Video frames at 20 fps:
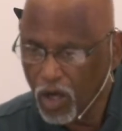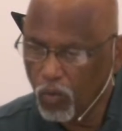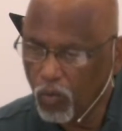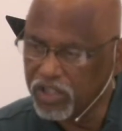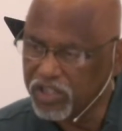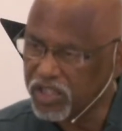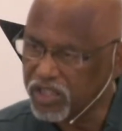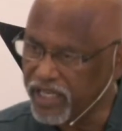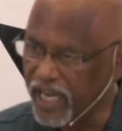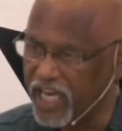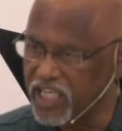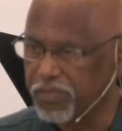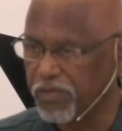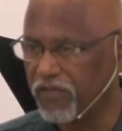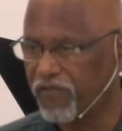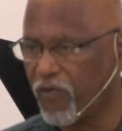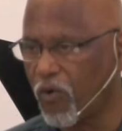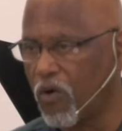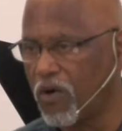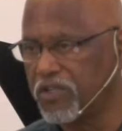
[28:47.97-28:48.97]
What stands
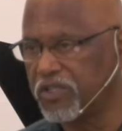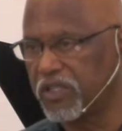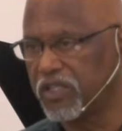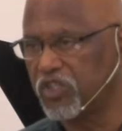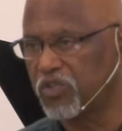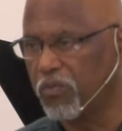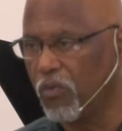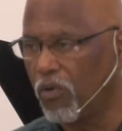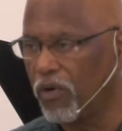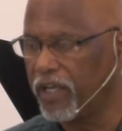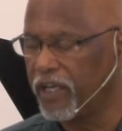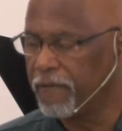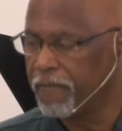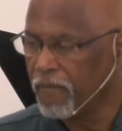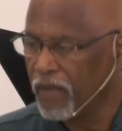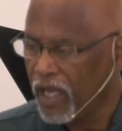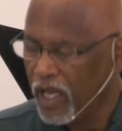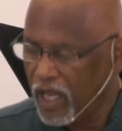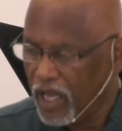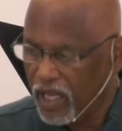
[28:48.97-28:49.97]
before us this morning
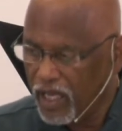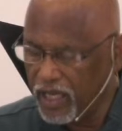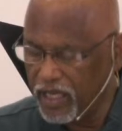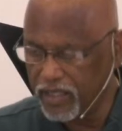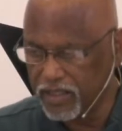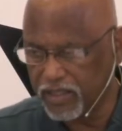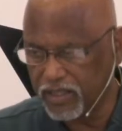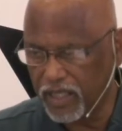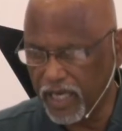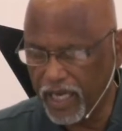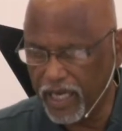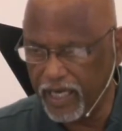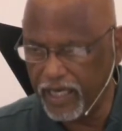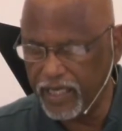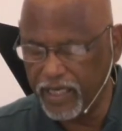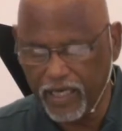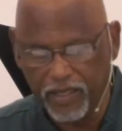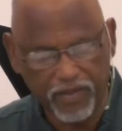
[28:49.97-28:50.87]
is a,